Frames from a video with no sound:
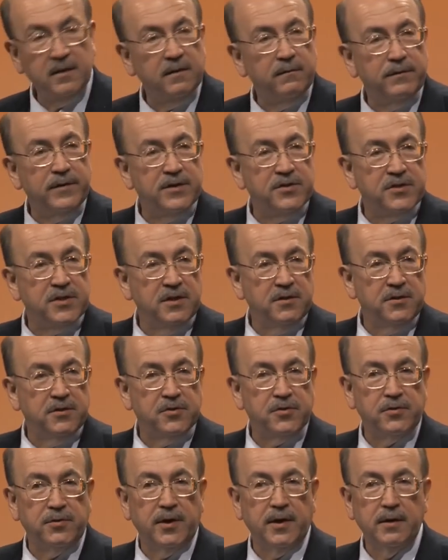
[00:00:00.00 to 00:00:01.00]
of this
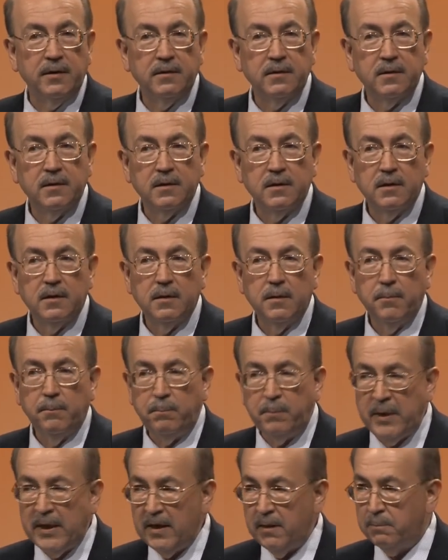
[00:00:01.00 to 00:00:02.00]
industry.
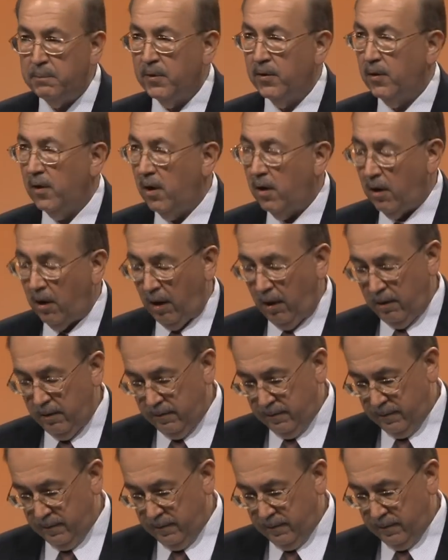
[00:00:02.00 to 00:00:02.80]
People are.